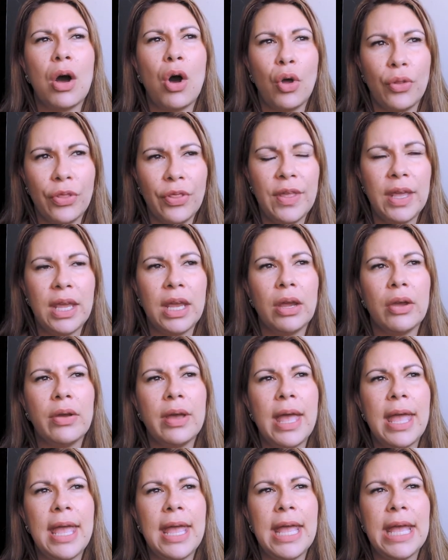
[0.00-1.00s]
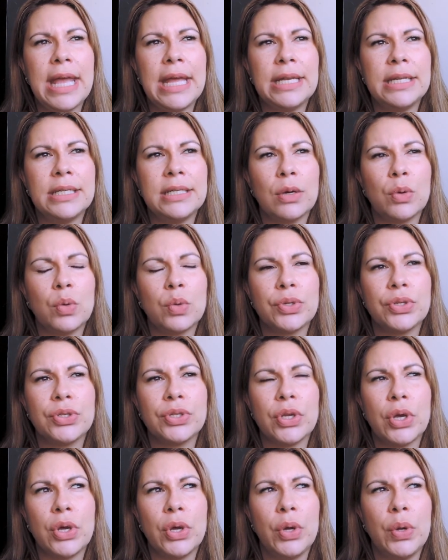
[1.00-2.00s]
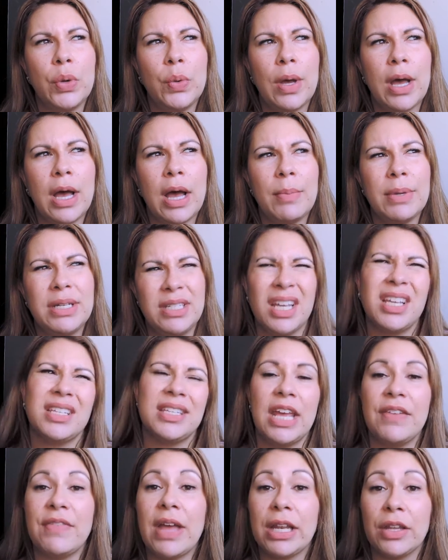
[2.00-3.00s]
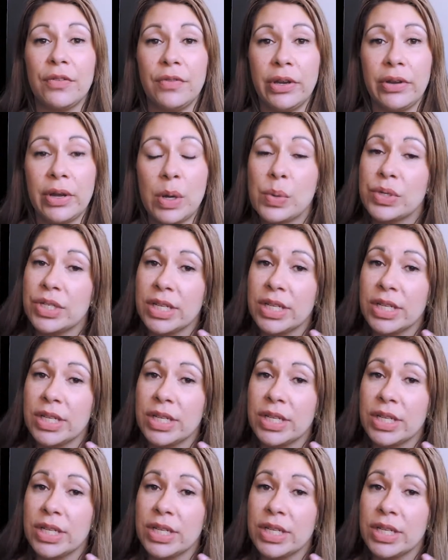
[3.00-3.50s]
on there, and also it does have aloe vera,